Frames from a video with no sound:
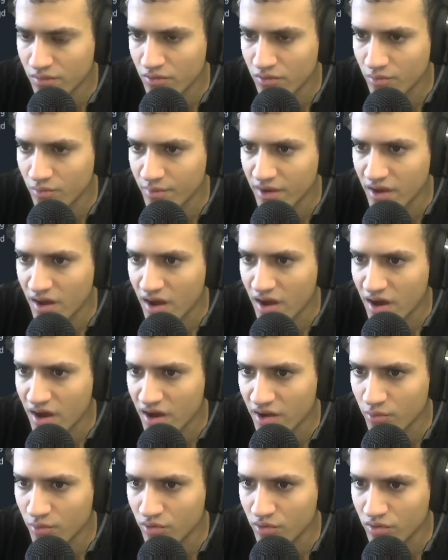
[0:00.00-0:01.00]
Nope.
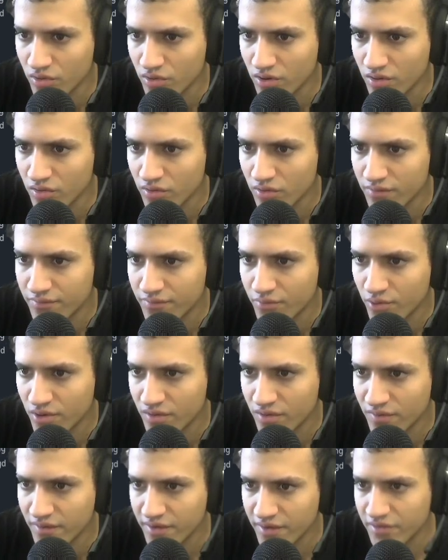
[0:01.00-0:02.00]
I will look for
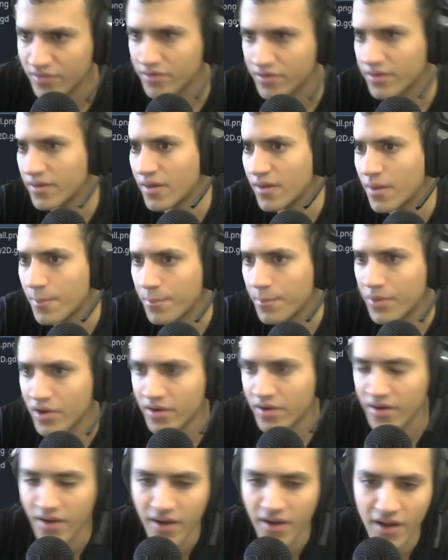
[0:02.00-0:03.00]
it later.
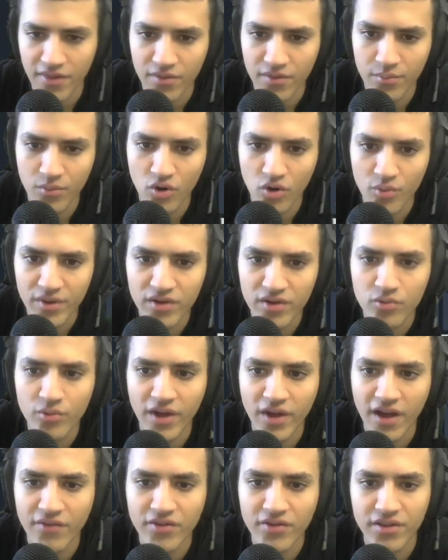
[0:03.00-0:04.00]
But at the moment,
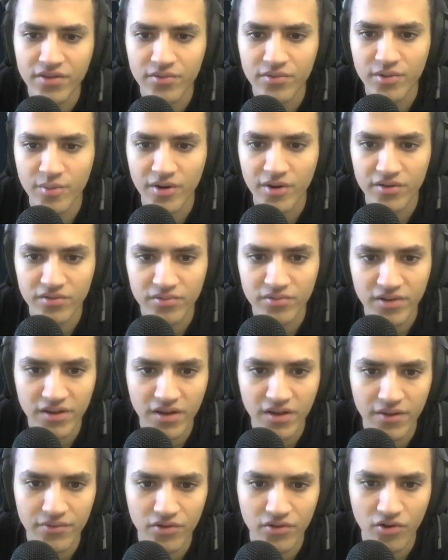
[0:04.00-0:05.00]
we have a 3x3.
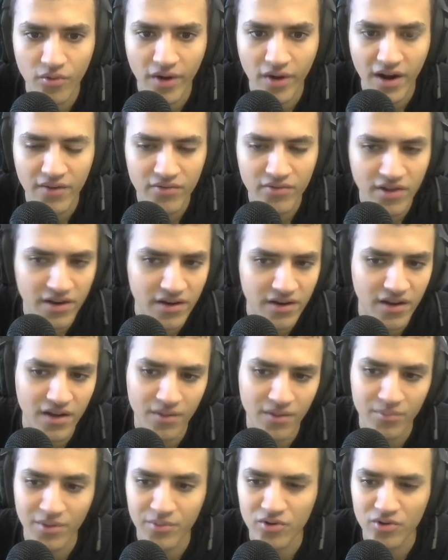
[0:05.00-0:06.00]
If you don't have that,
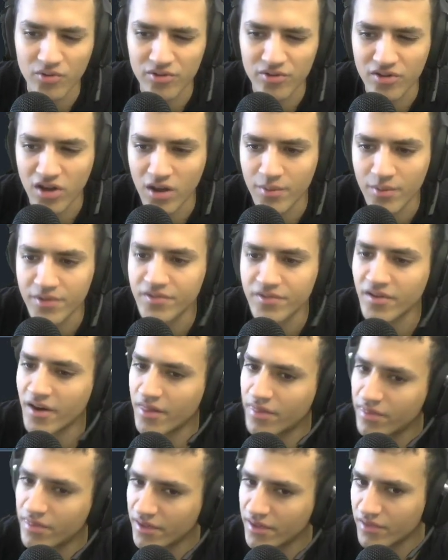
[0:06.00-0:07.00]
um, let me know in the comments. And
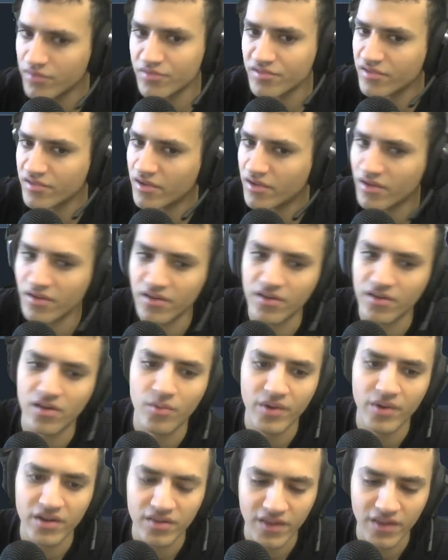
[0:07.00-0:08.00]
I think there's a,
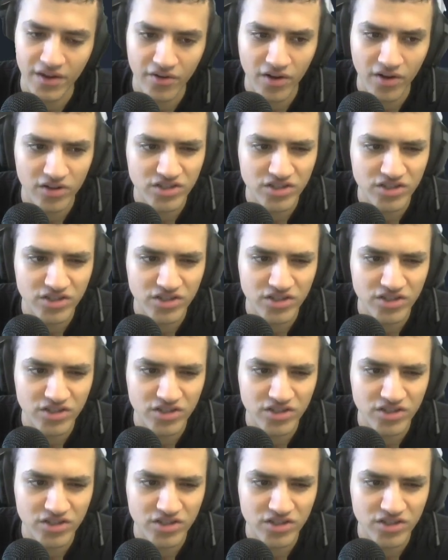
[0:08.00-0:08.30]
a way later.